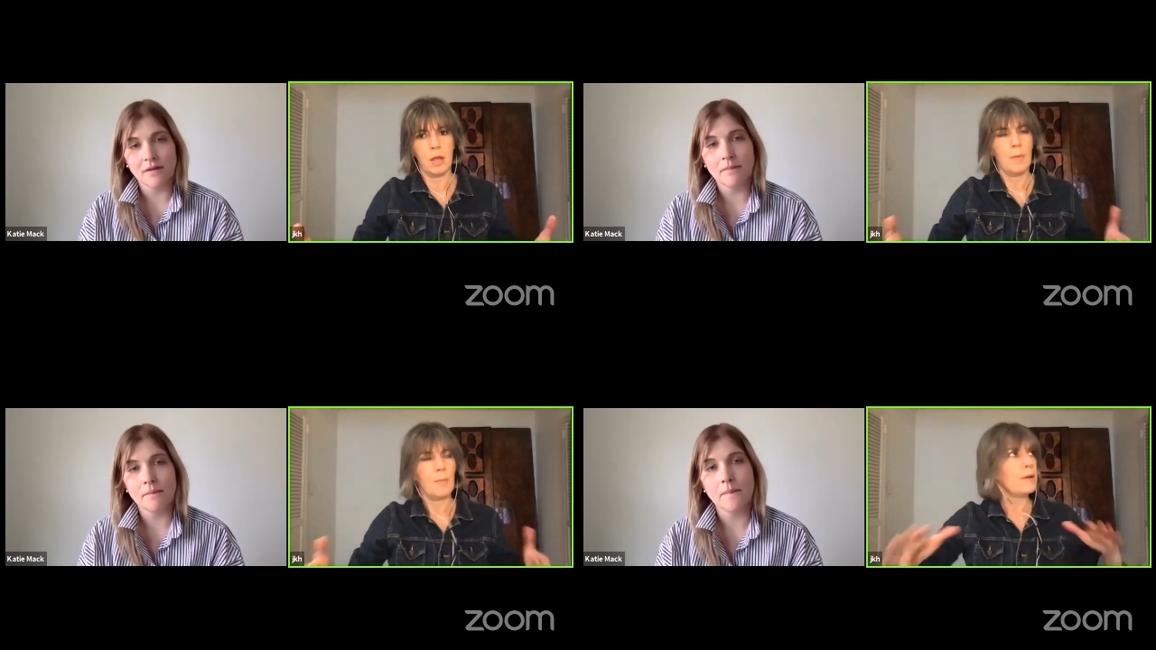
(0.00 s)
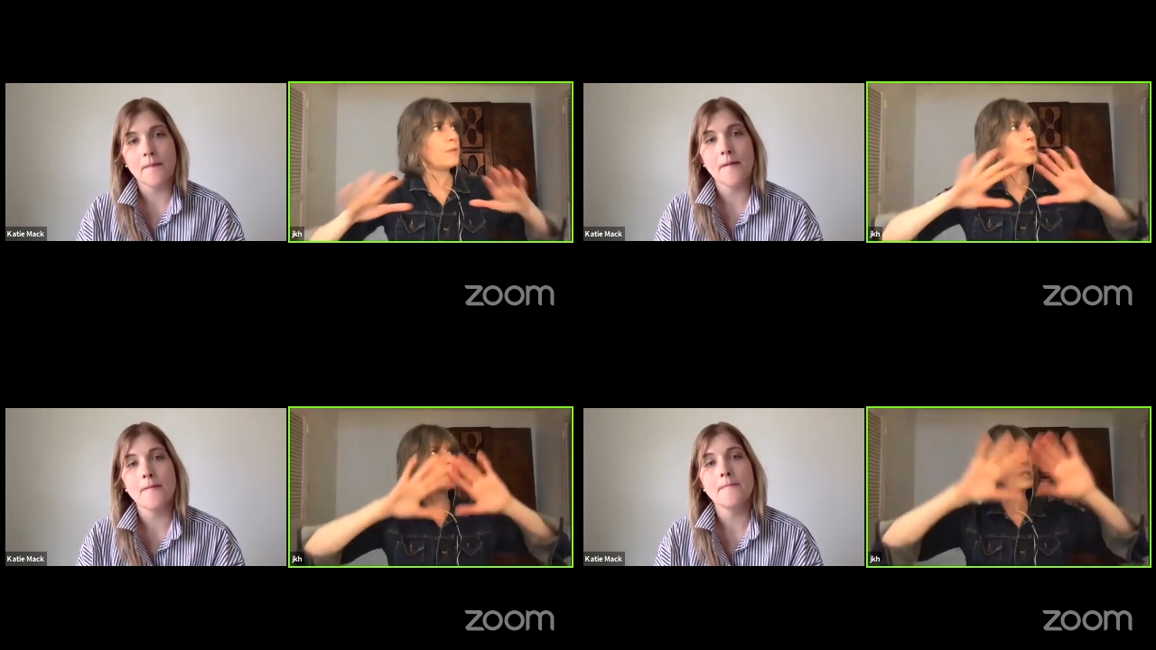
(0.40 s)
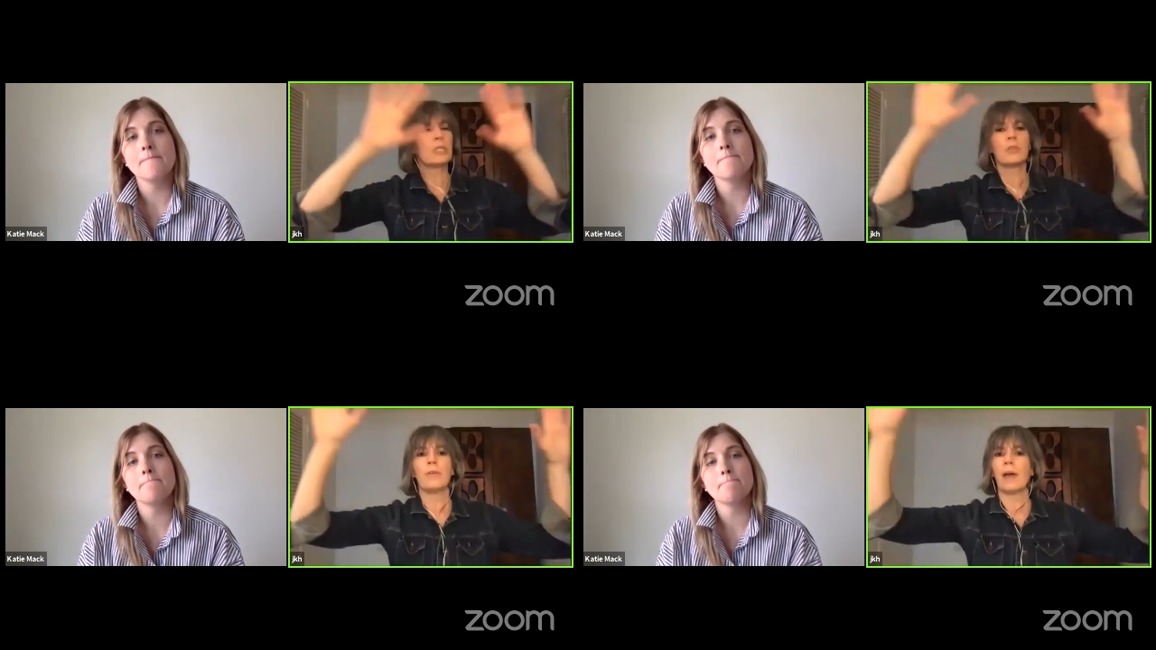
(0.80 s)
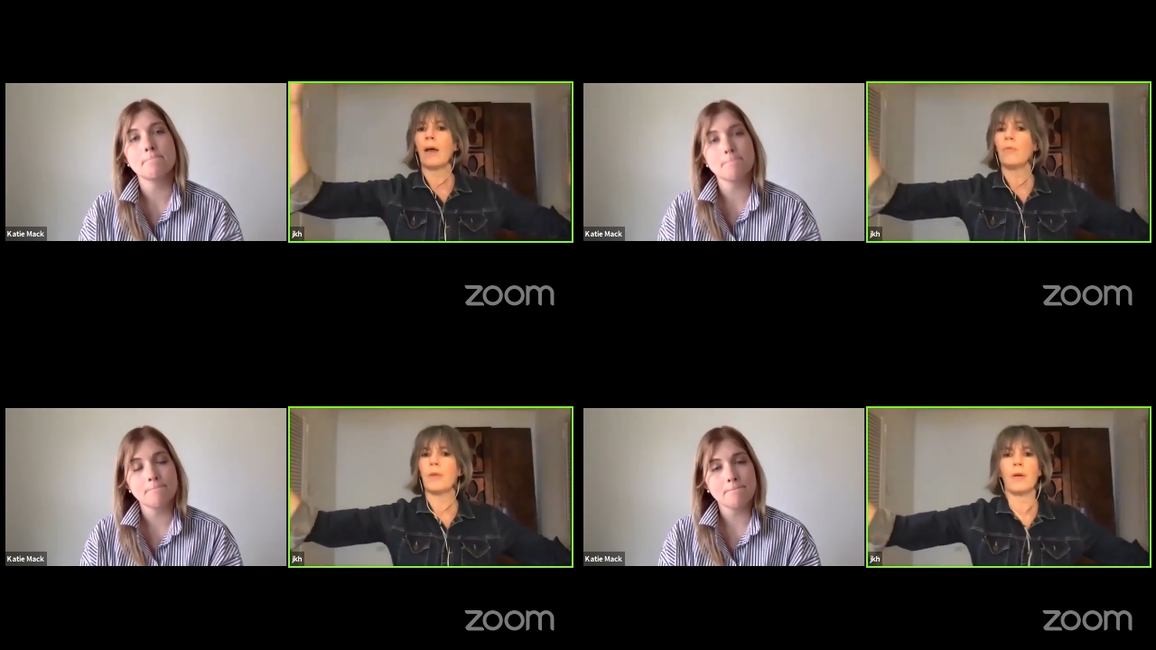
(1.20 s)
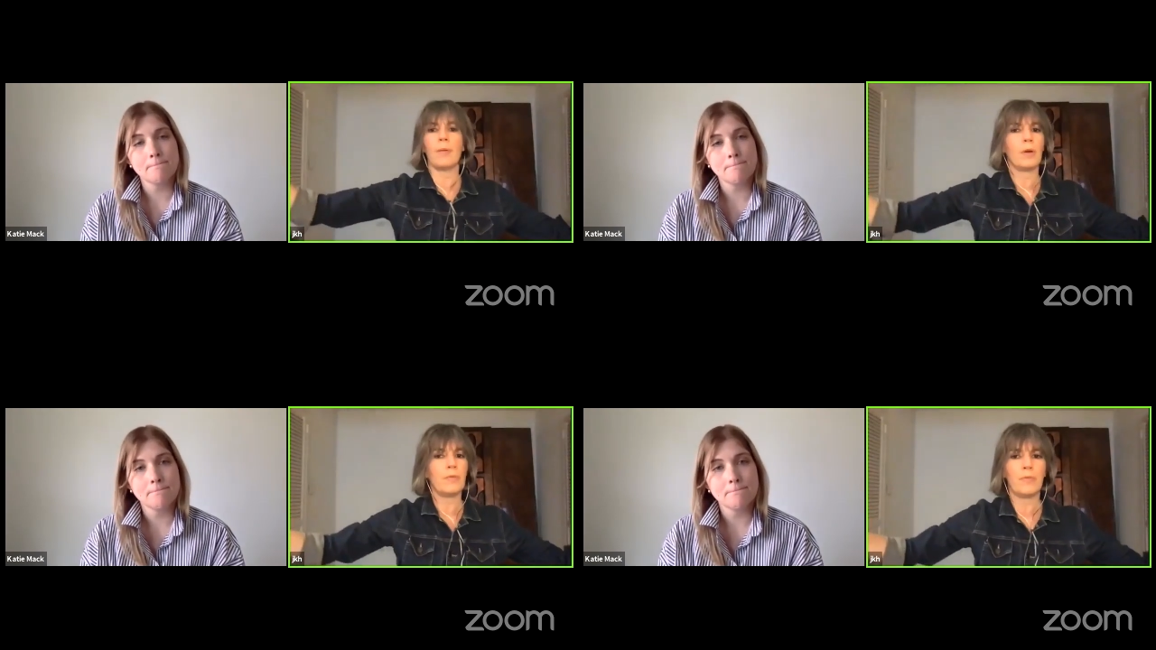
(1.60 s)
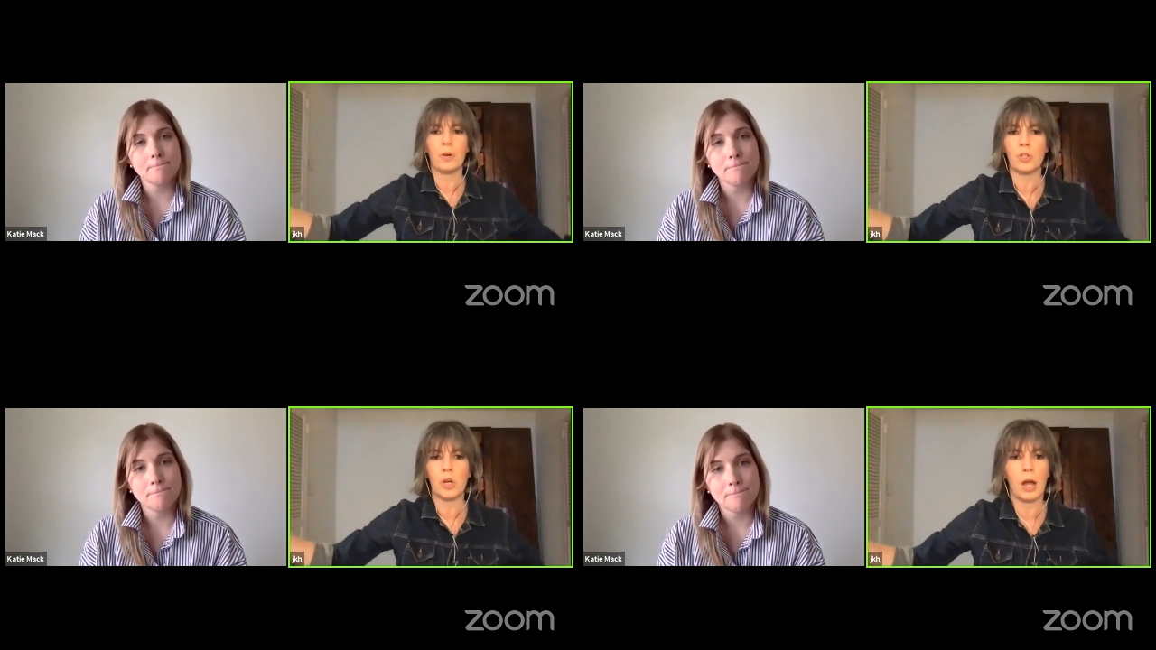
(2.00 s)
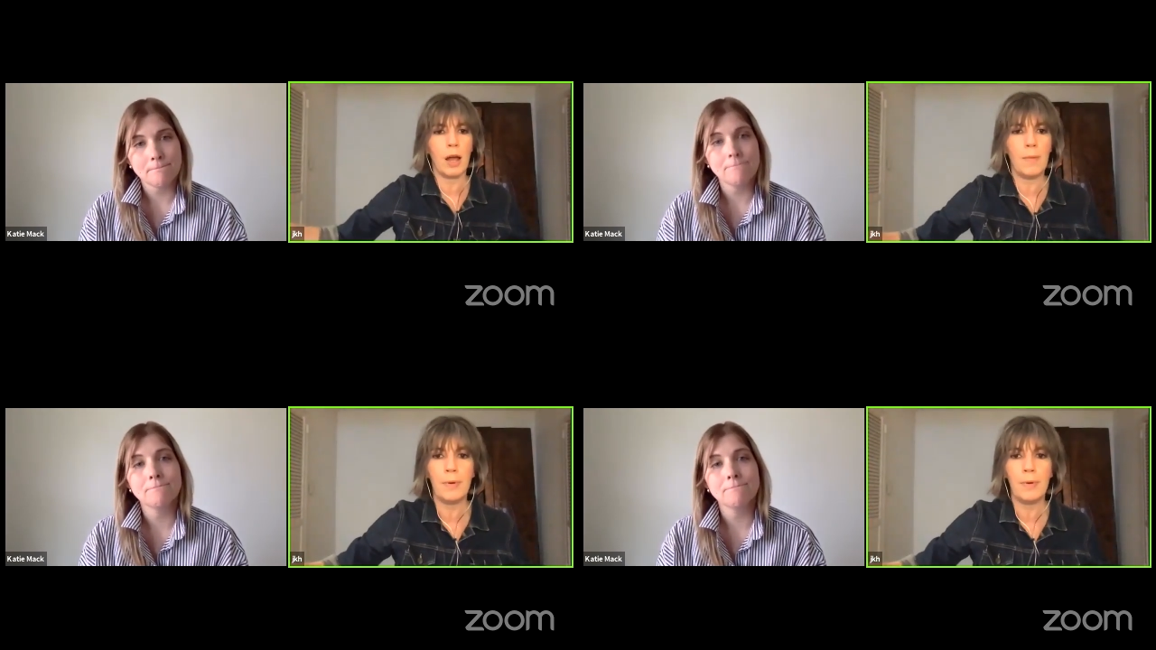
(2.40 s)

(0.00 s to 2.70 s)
Speaker 1: But if you're just sort of out there, I'm looking for a job,